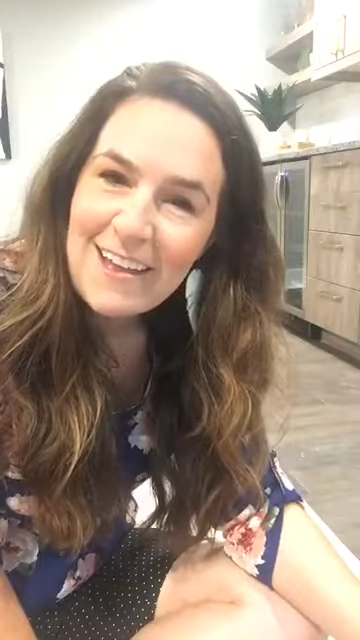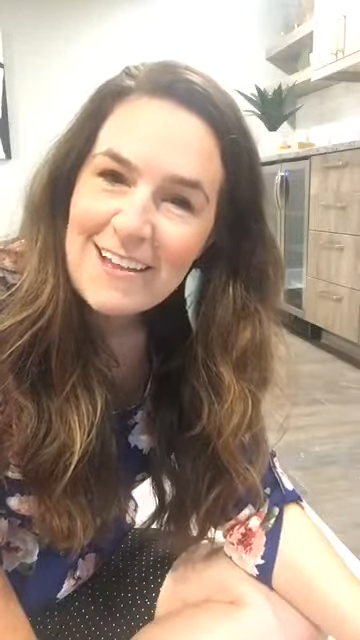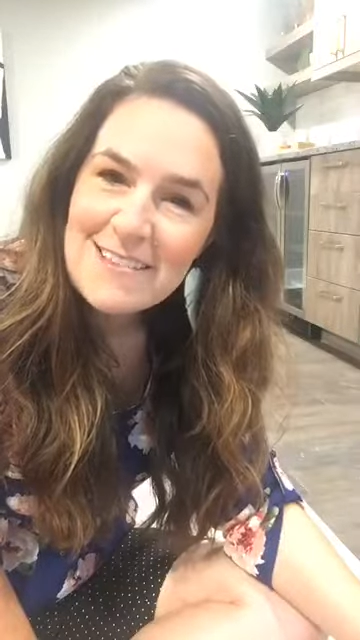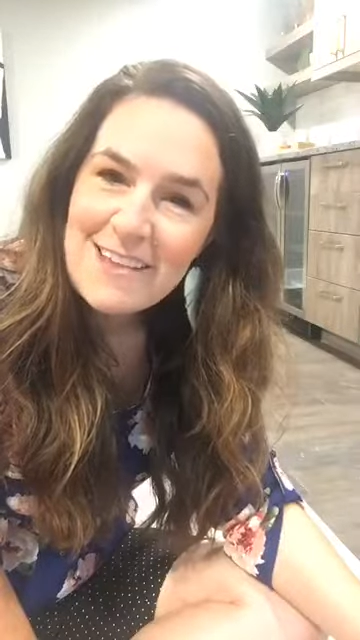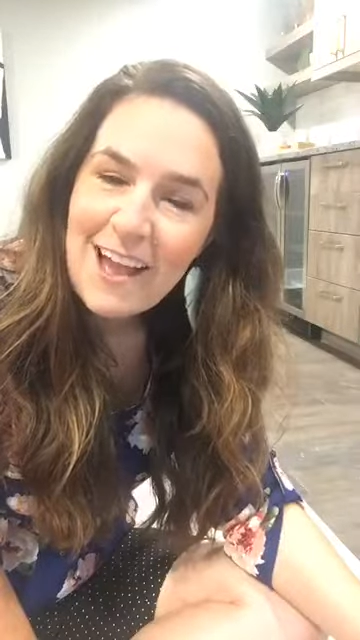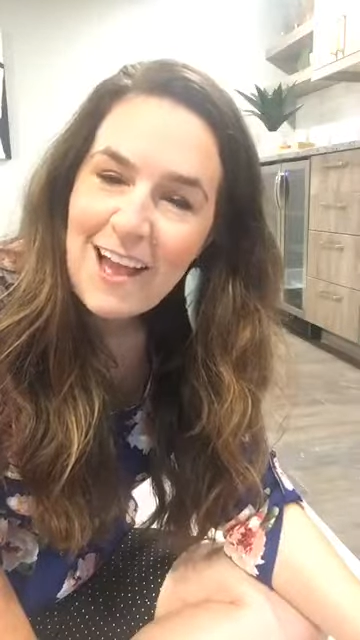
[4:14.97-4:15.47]

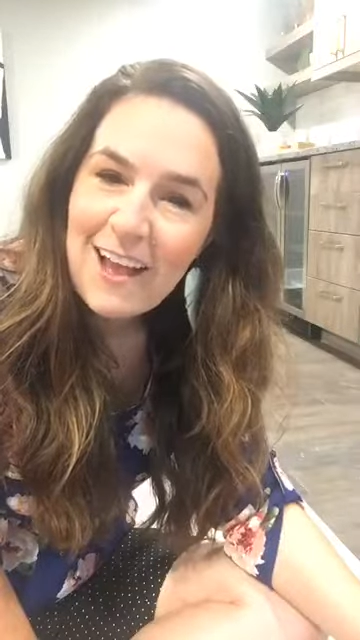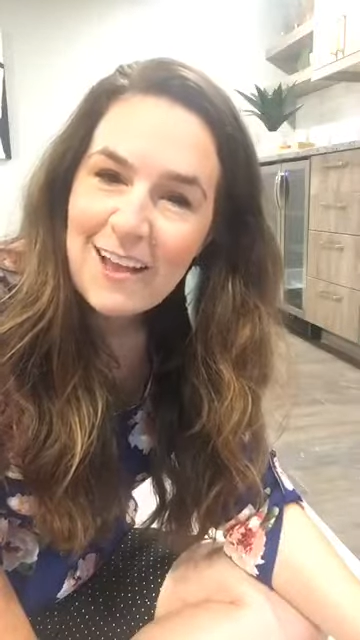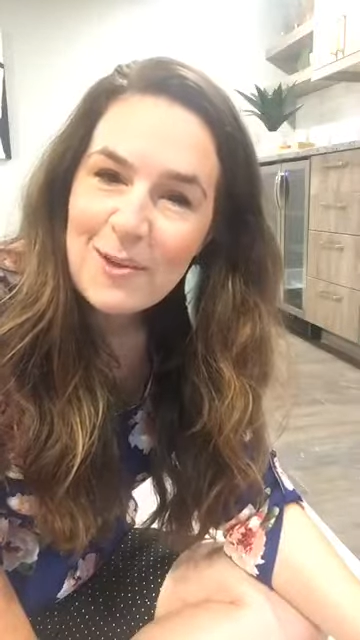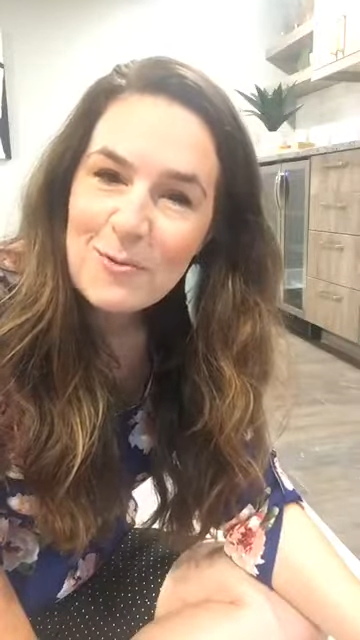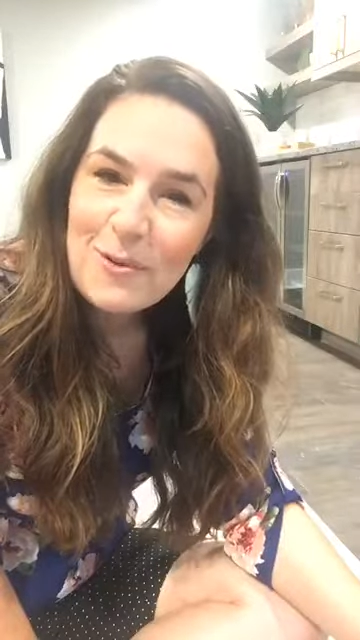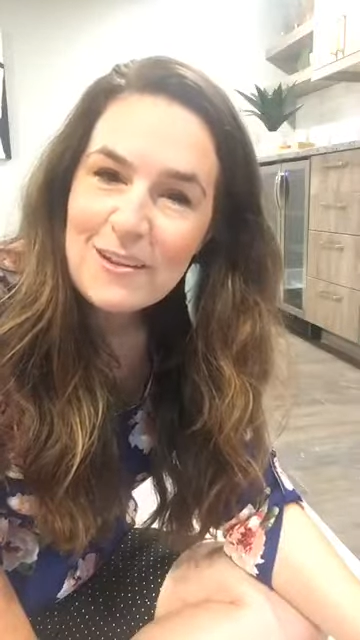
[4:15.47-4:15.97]
and
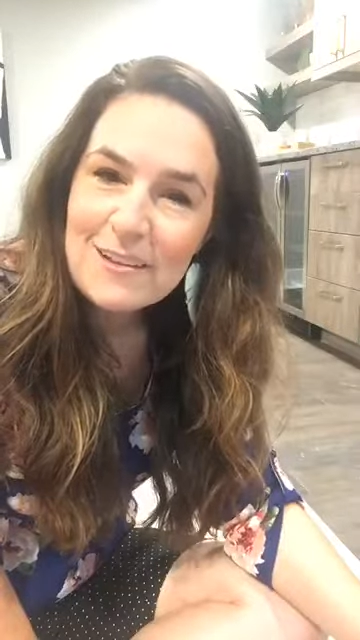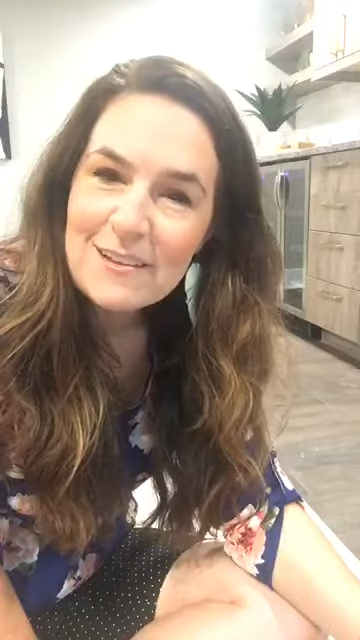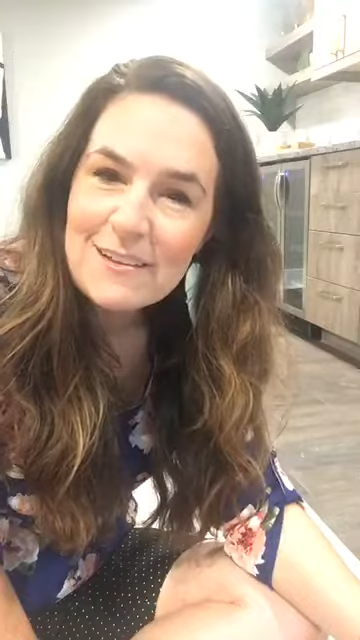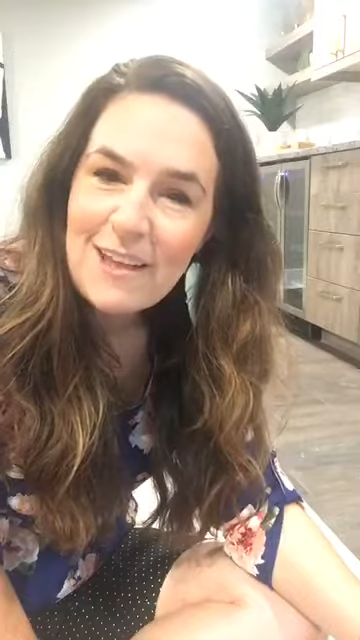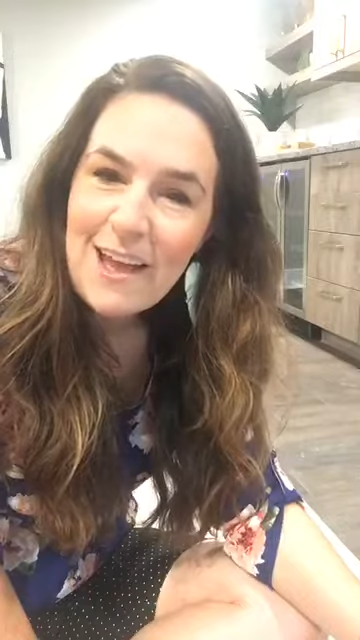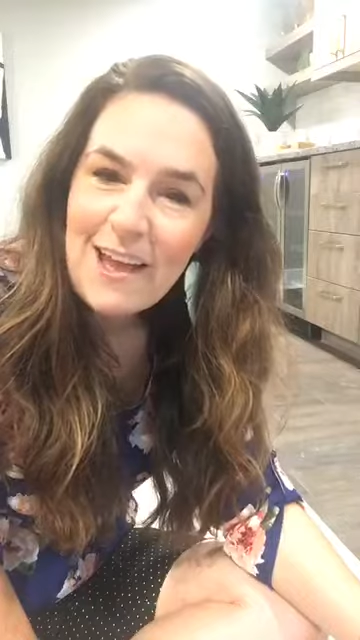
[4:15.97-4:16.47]
I
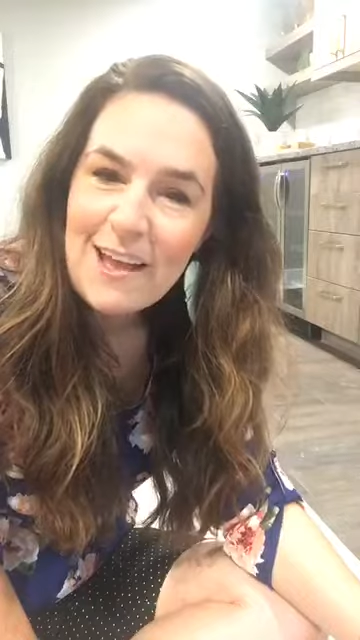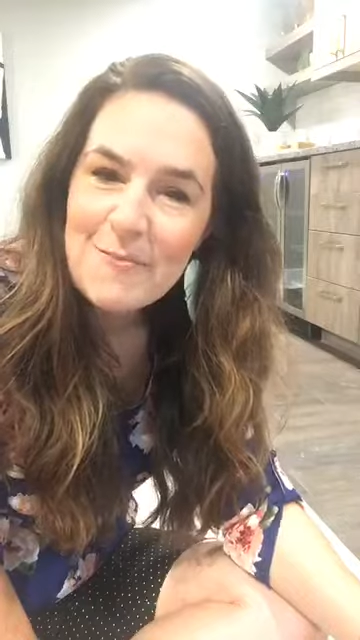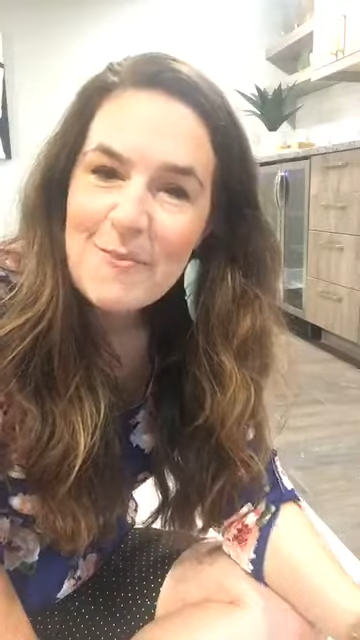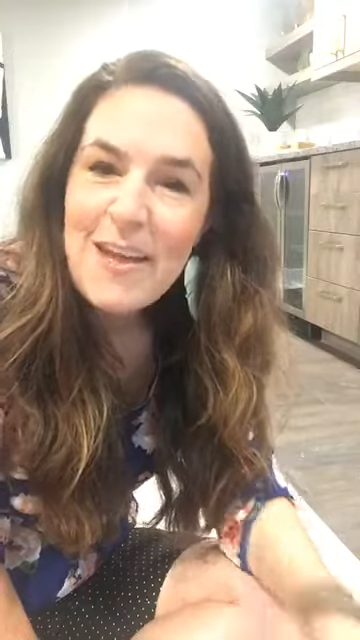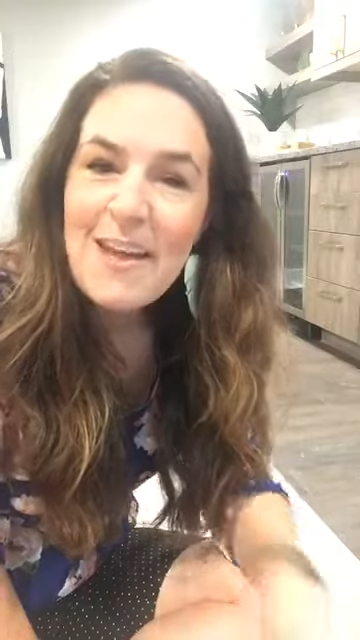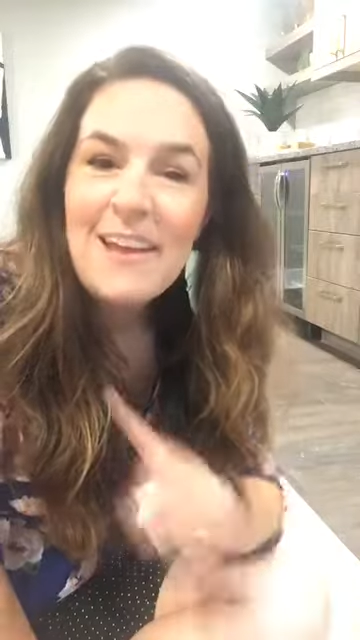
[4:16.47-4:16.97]
will um,